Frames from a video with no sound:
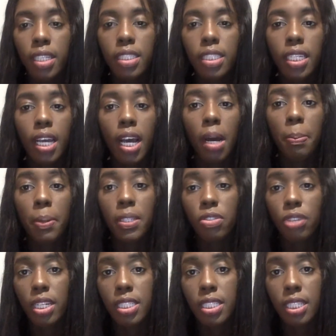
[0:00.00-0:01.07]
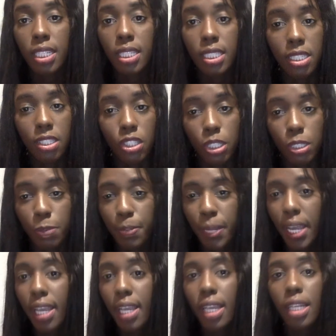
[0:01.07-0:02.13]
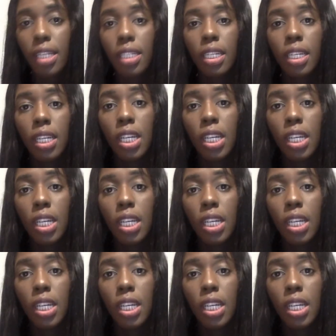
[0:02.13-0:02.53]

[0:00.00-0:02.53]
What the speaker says: to help address things such as pain,